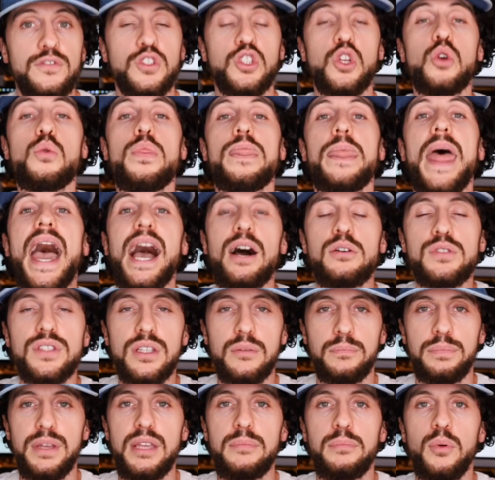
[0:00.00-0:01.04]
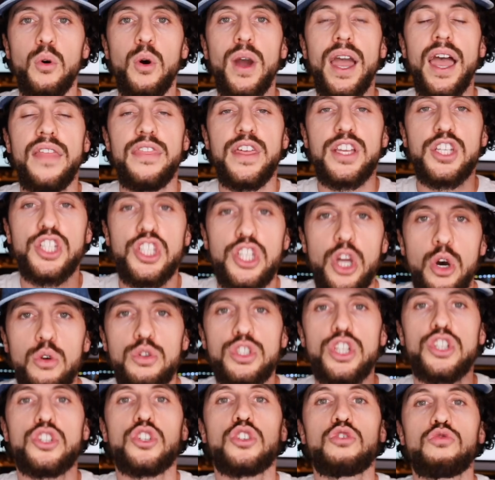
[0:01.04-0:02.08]
of 2,000 people, the show
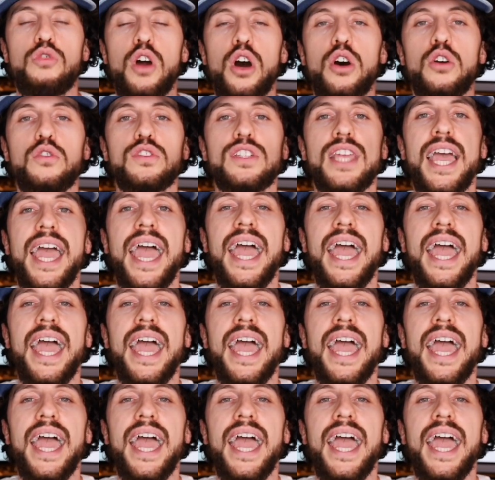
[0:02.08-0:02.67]
just grows